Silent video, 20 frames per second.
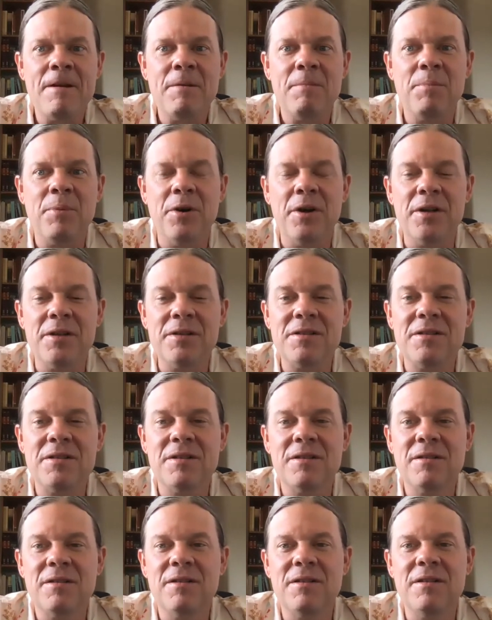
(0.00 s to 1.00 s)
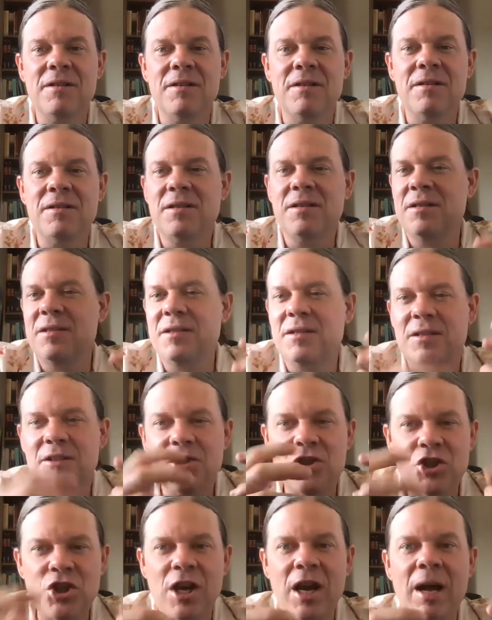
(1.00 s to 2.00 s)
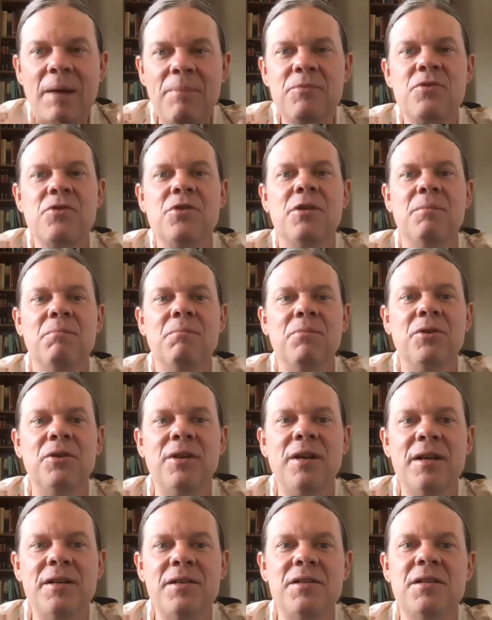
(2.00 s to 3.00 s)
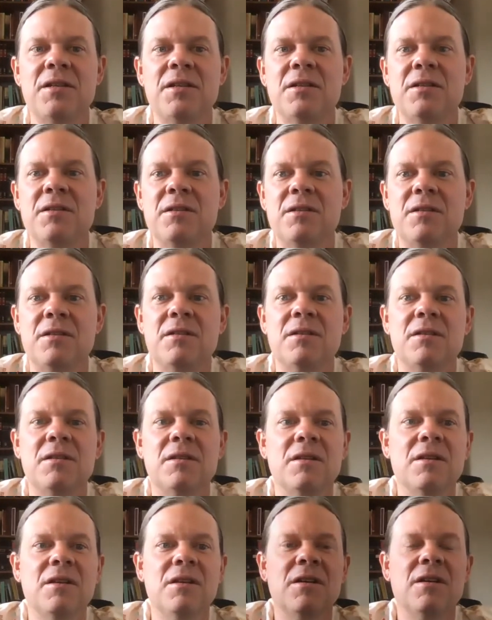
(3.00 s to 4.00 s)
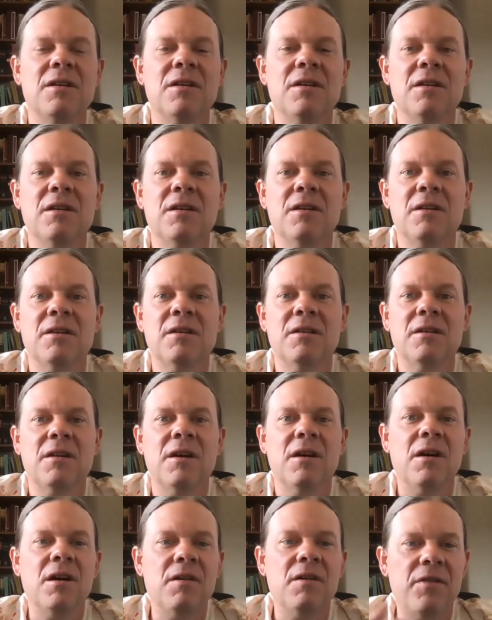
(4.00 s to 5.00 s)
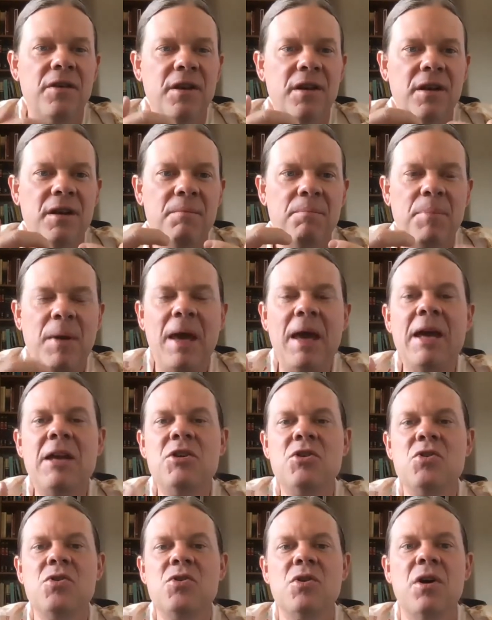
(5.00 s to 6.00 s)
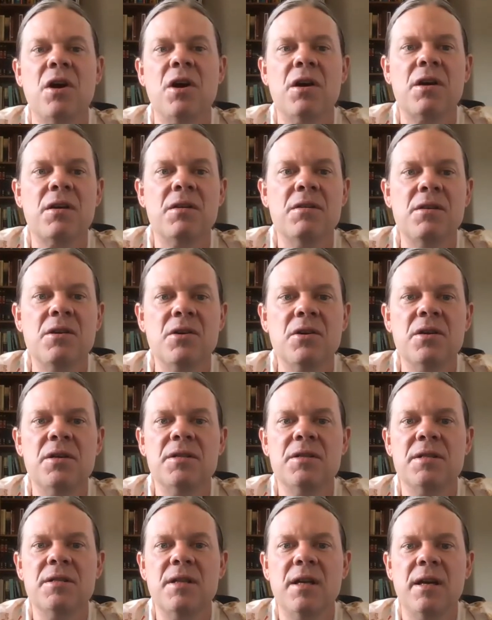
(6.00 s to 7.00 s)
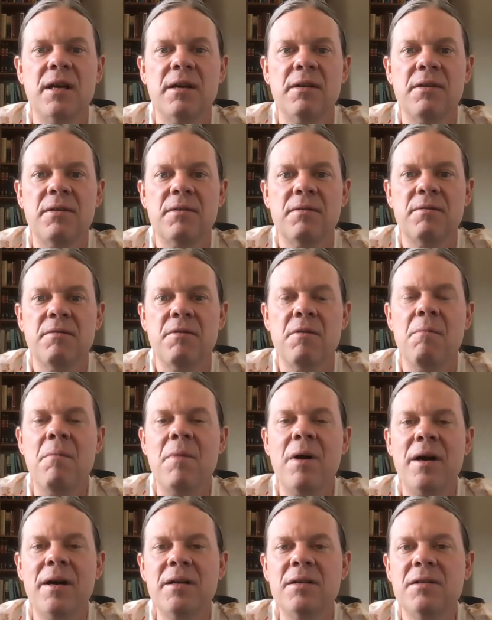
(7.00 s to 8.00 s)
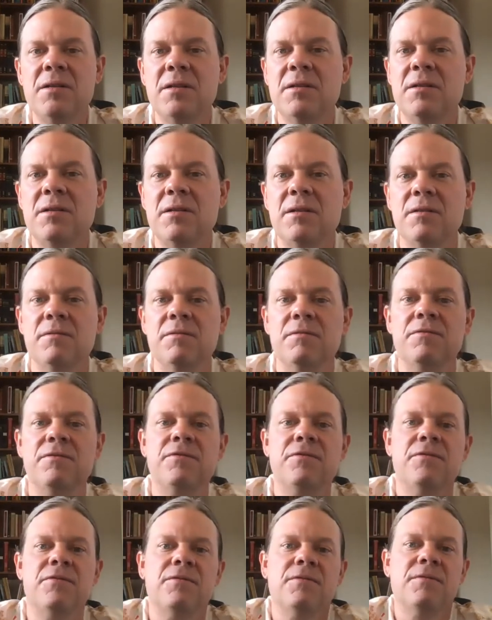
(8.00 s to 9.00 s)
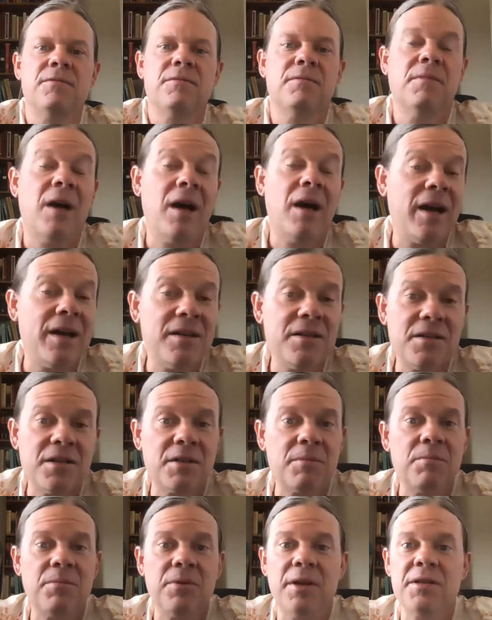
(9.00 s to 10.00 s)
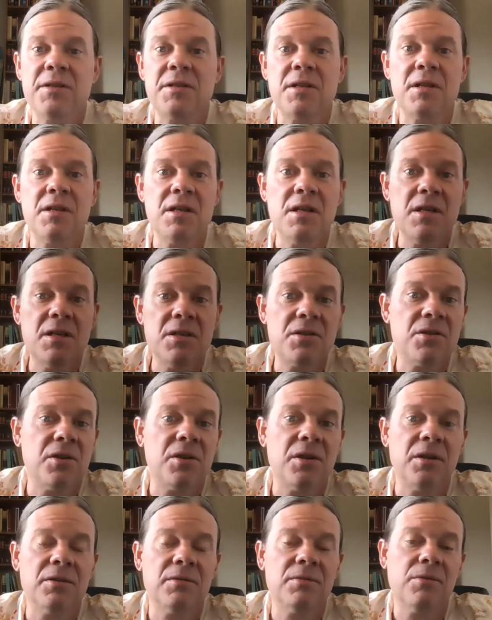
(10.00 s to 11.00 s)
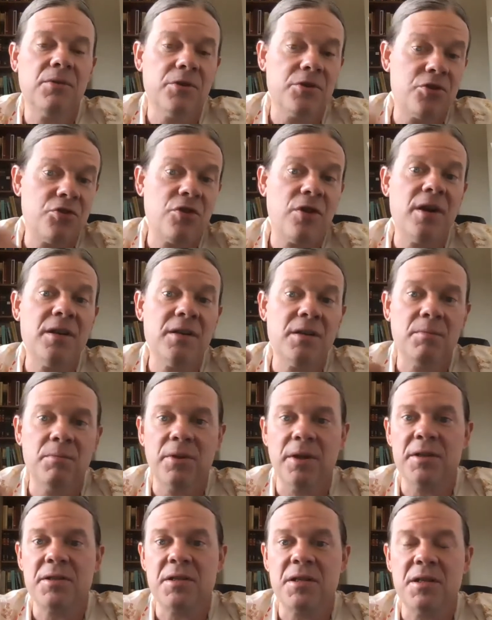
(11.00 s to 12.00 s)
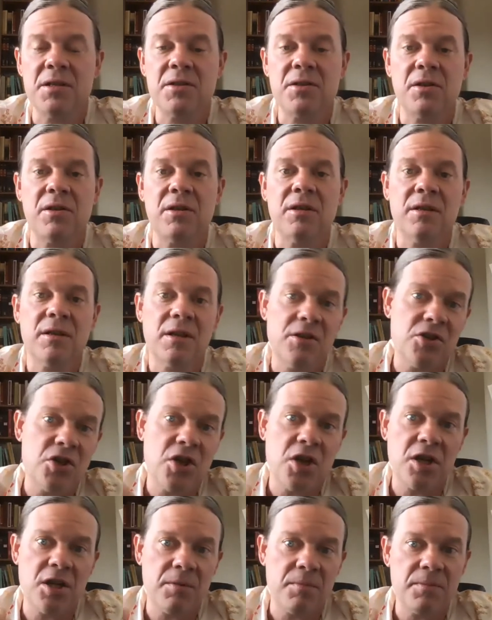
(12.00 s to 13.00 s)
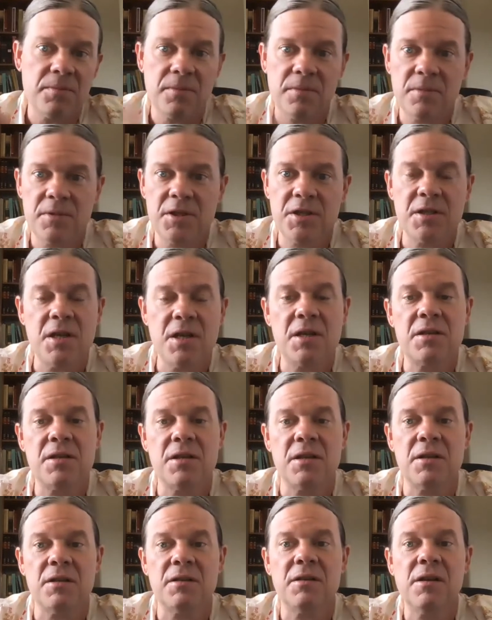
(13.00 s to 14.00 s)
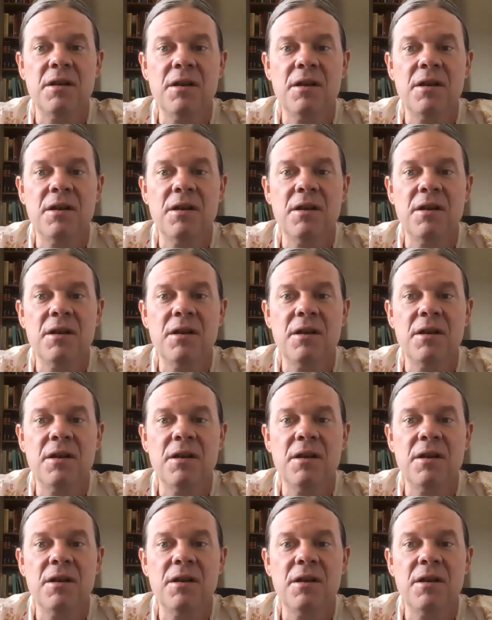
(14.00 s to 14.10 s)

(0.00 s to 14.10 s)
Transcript: But this chapter on blessings of a patriarch near his death reminds us of Isaac blessing Esau or trying to bless Esau, and Jacob sneaks in.